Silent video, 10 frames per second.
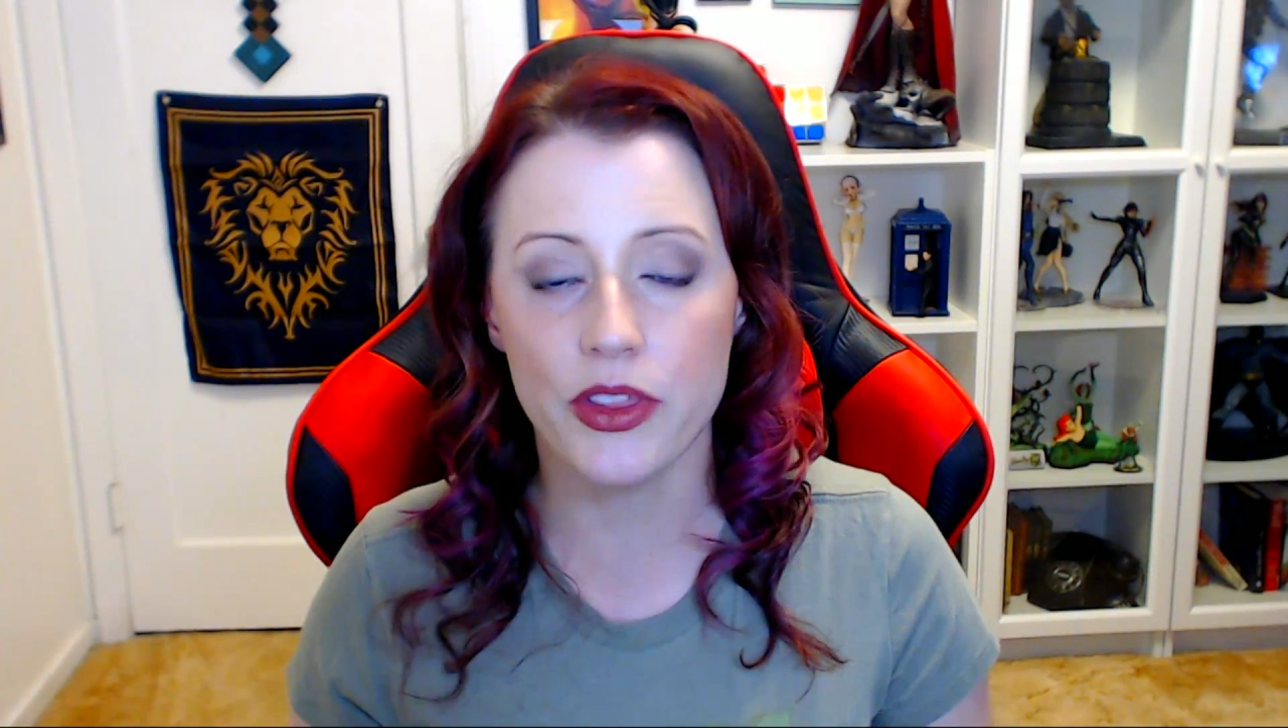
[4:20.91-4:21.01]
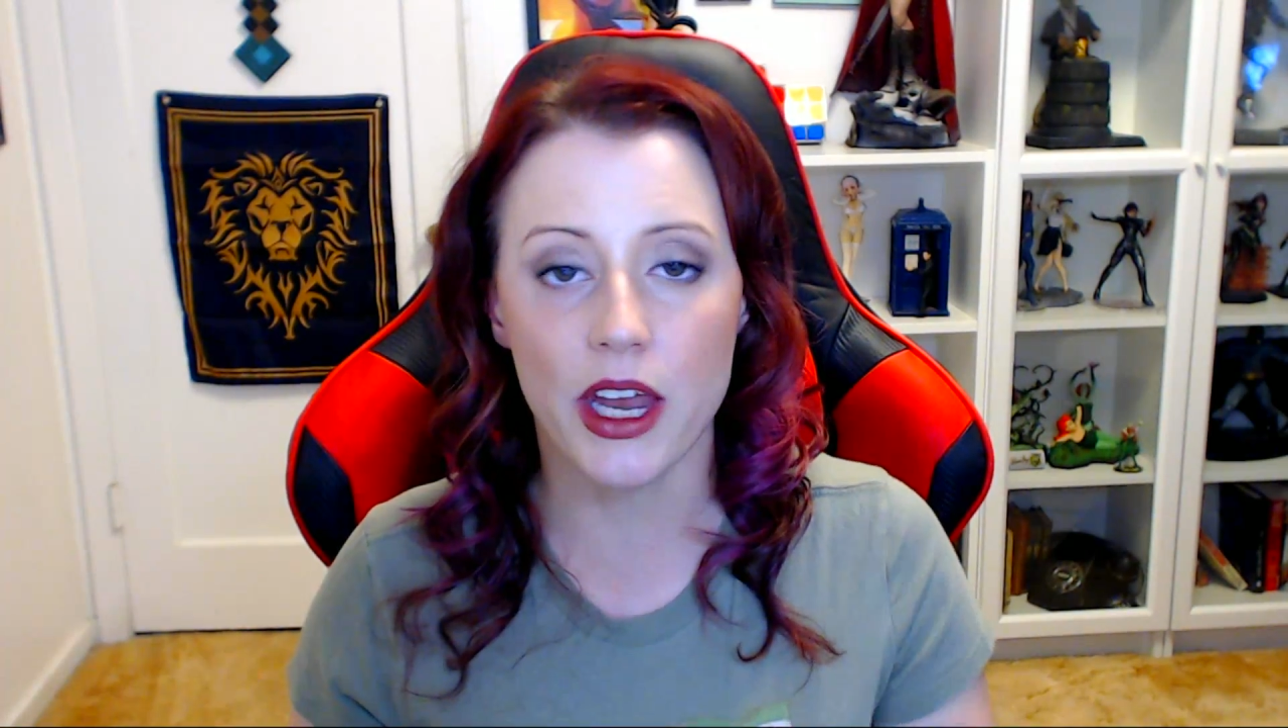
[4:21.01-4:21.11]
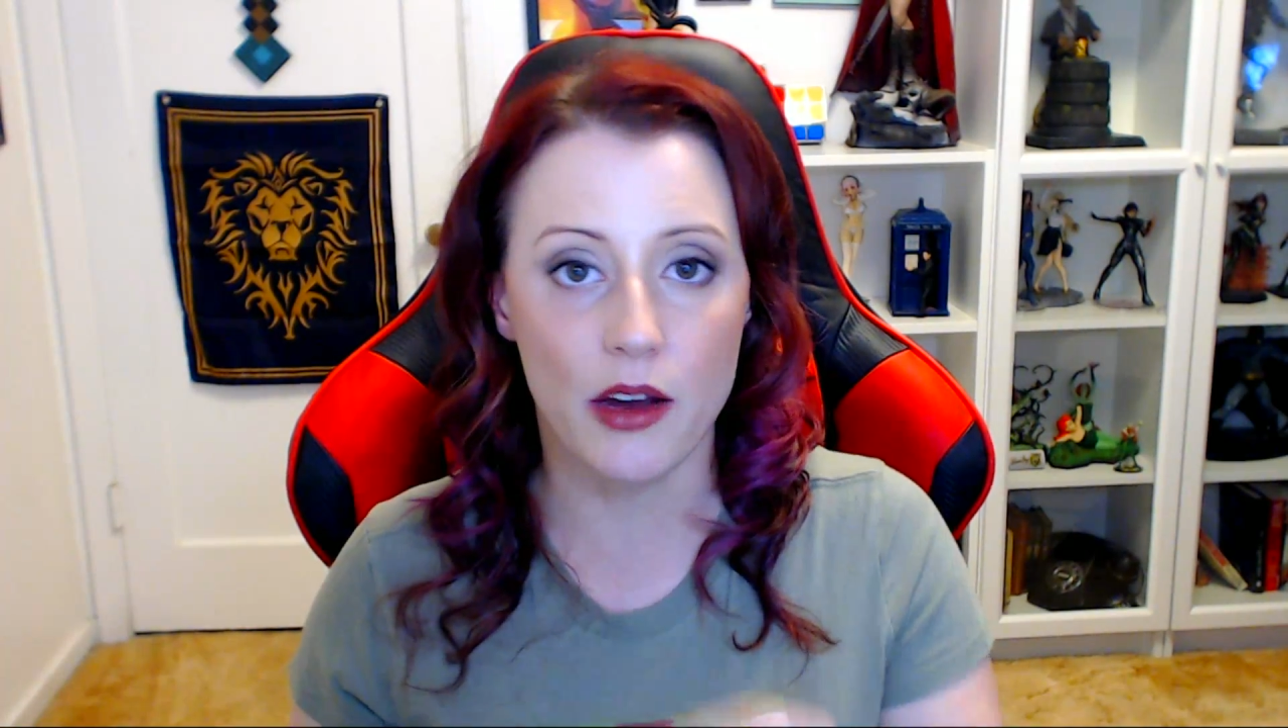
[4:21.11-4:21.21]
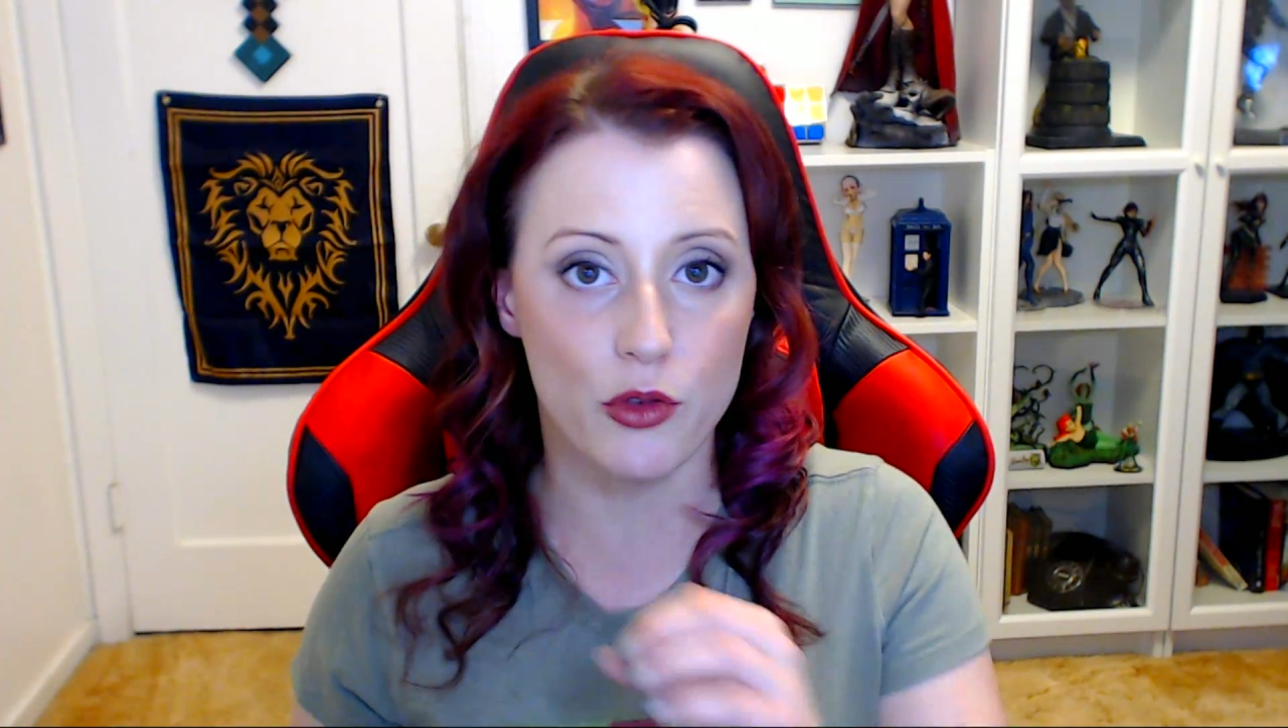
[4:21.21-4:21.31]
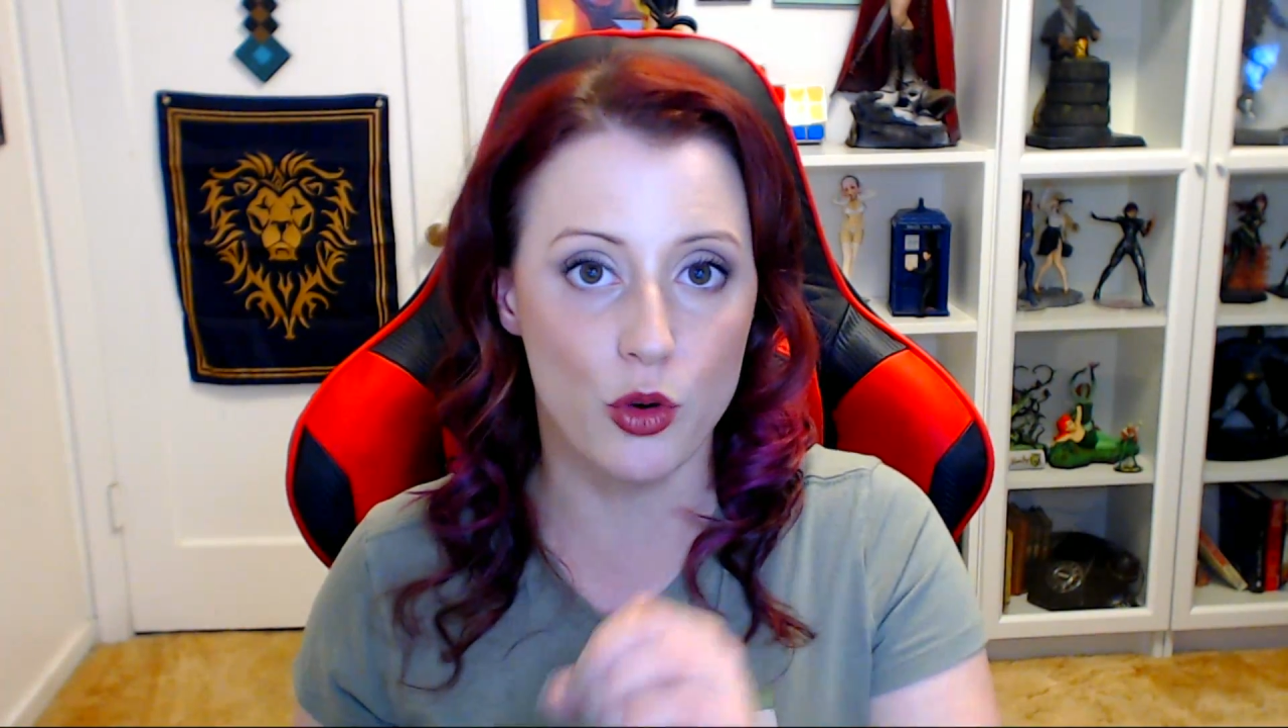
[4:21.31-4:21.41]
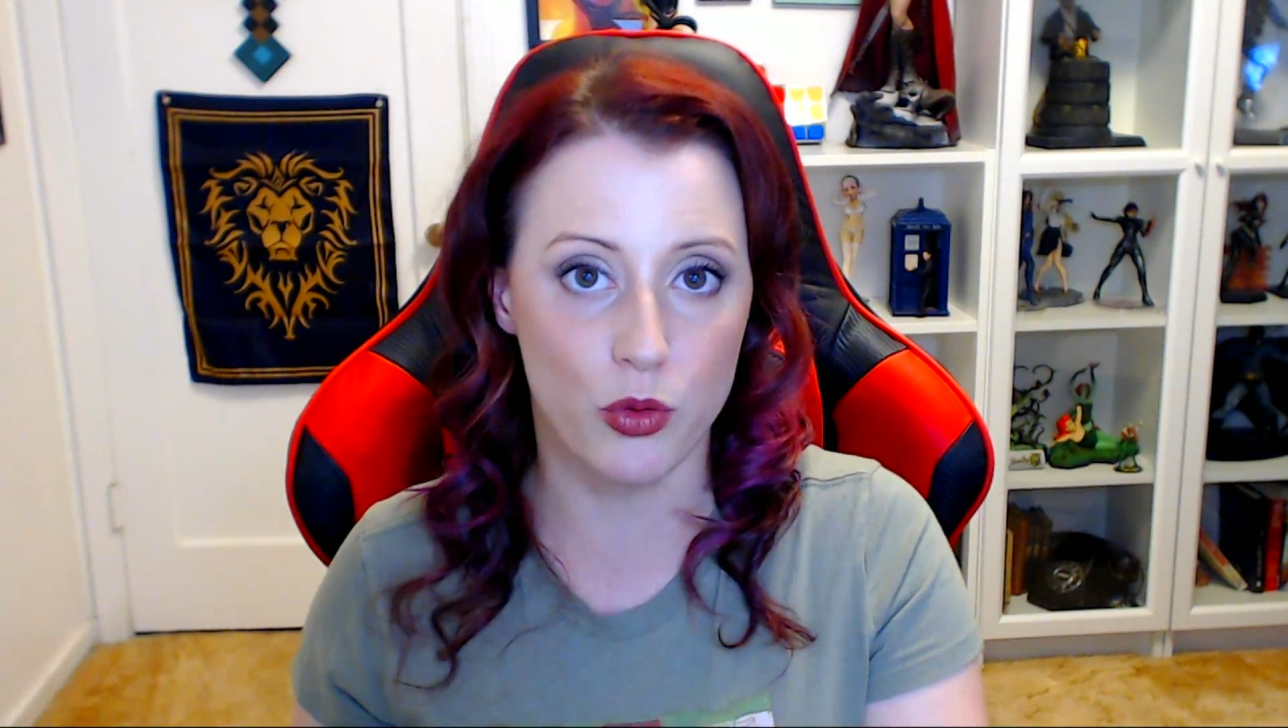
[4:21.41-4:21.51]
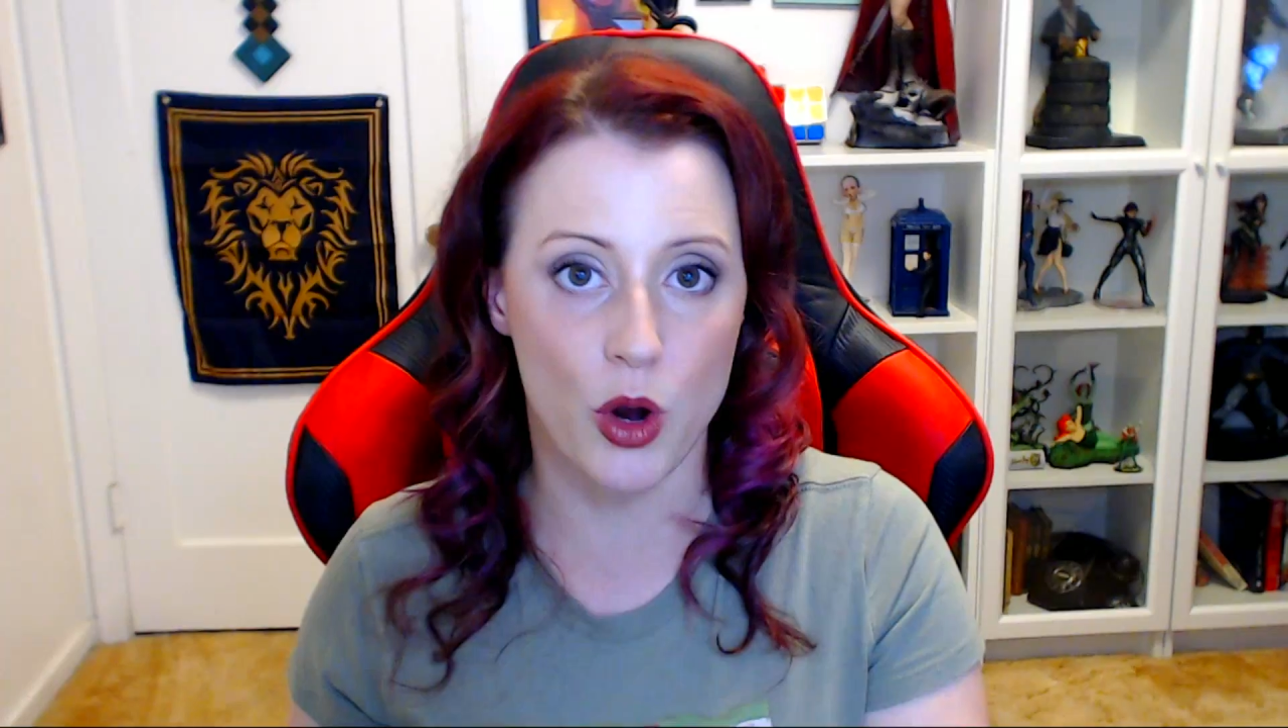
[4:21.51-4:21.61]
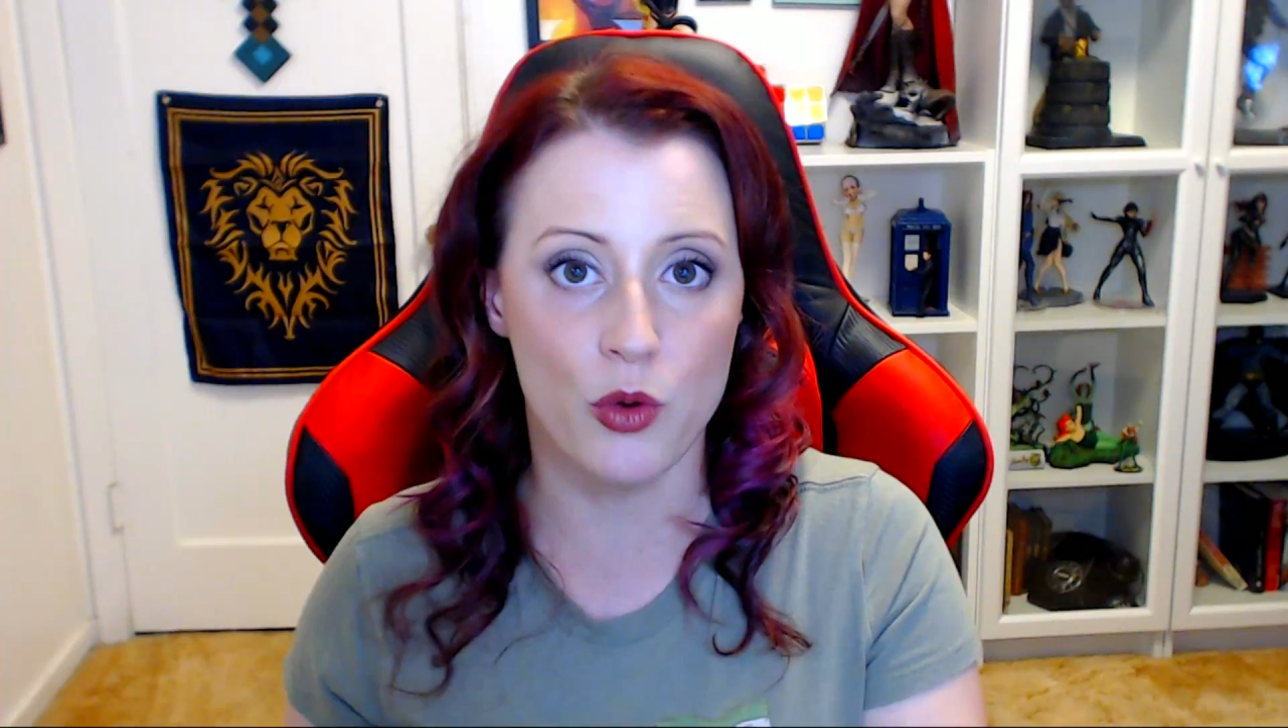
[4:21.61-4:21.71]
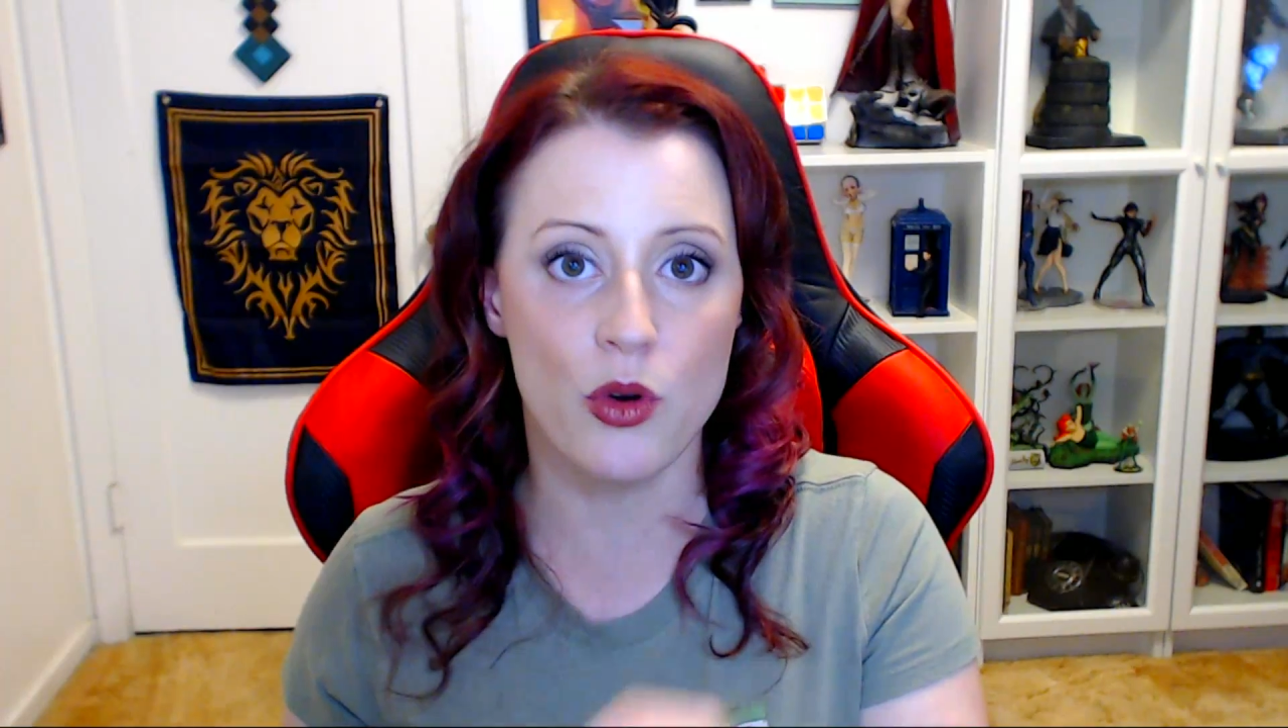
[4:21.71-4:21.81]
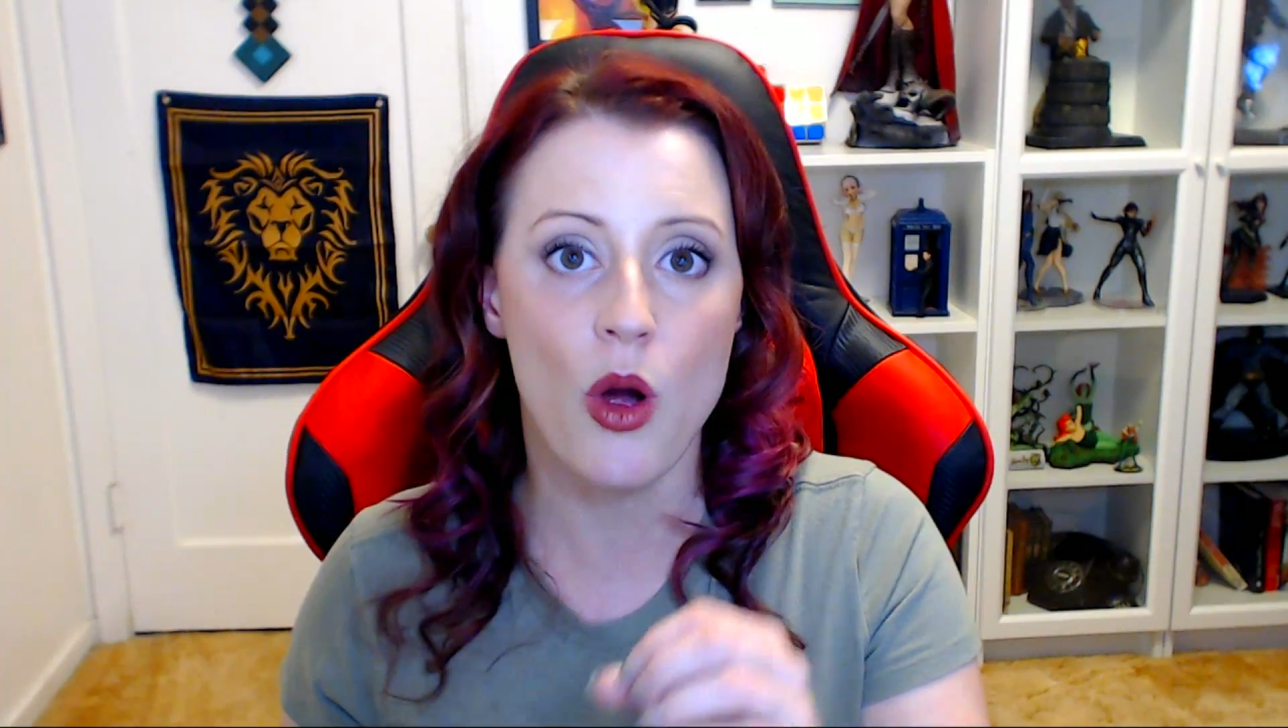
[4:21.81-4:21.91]
that have
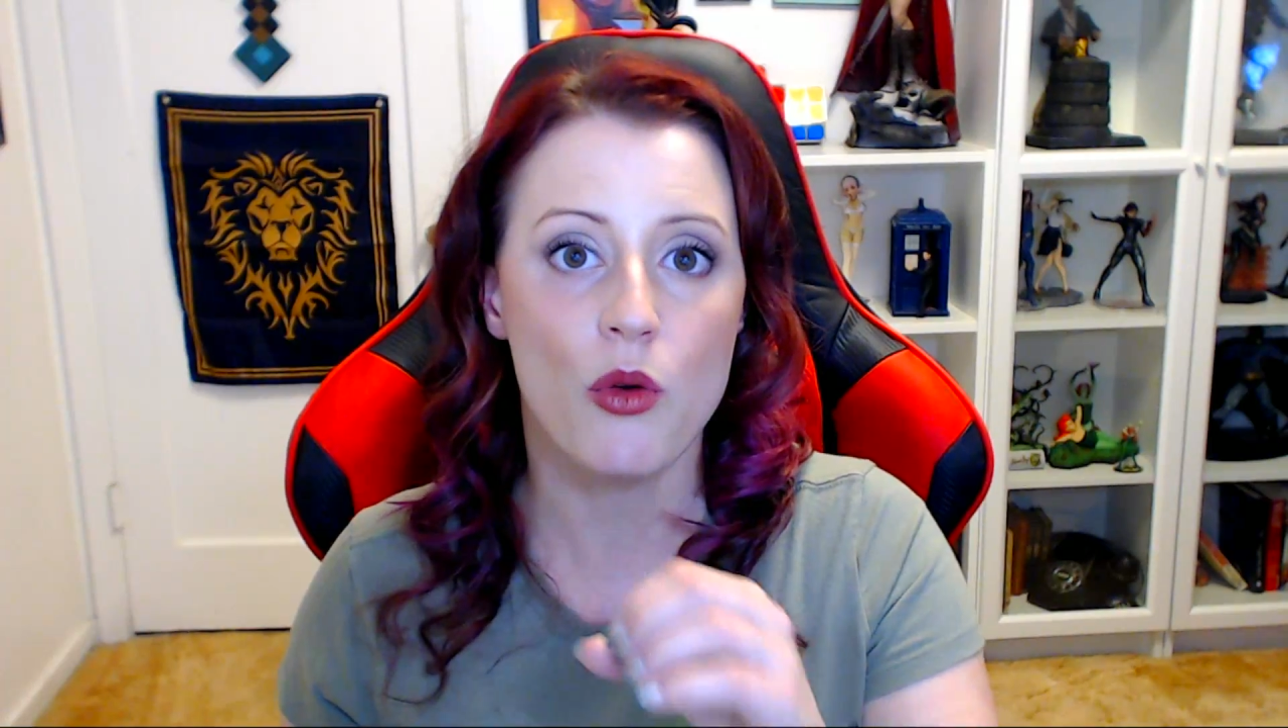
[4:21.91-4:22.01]
grown